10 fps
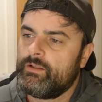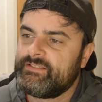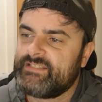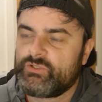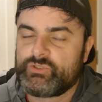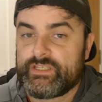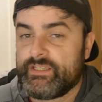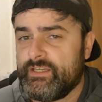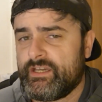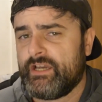San
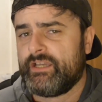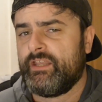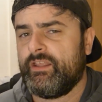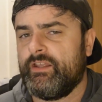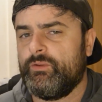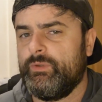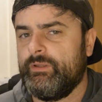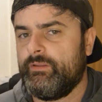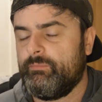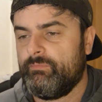Jose, I kind of had a
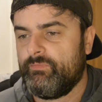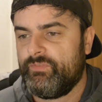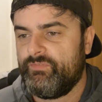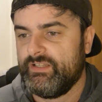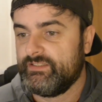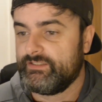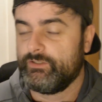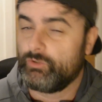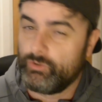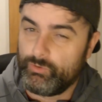wee feeling that they
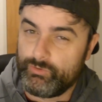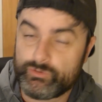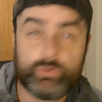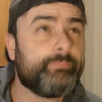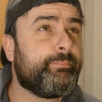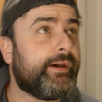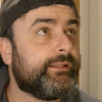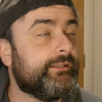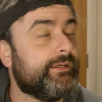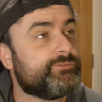were going to lose quite
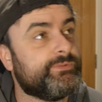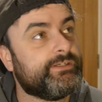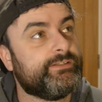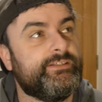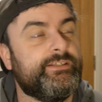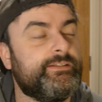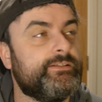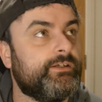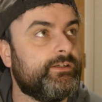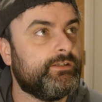badly last week, and they
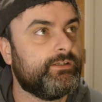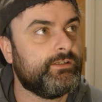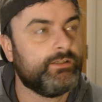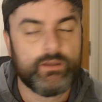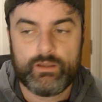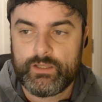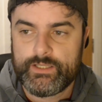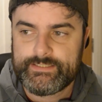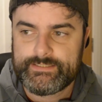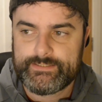didn't.
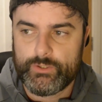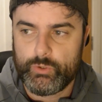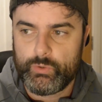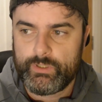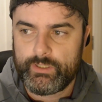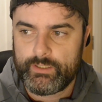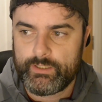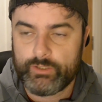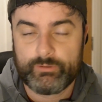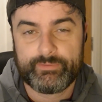So,
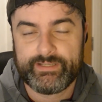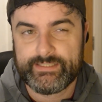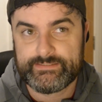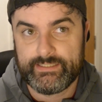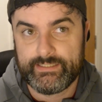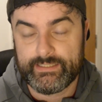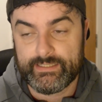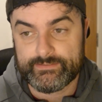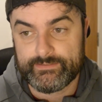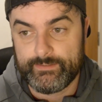coming up in against an LA
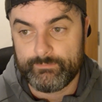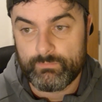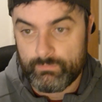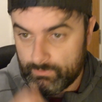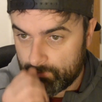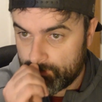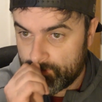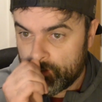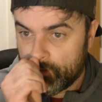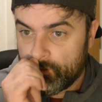Galaxy team
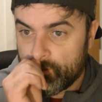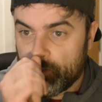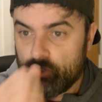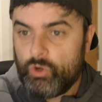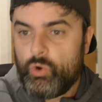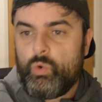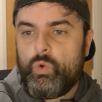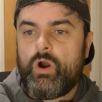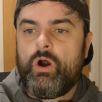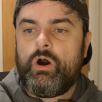
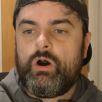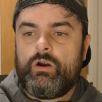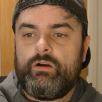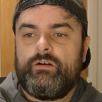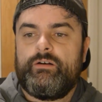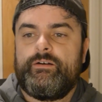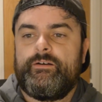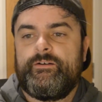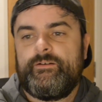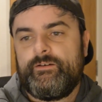who
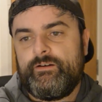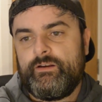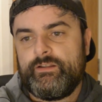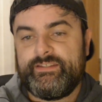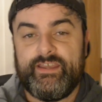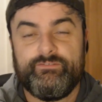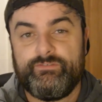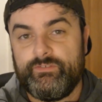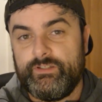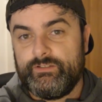are
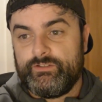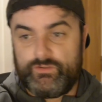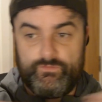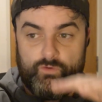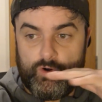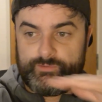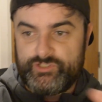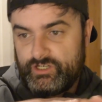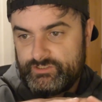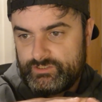10th in the form
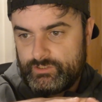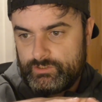charts,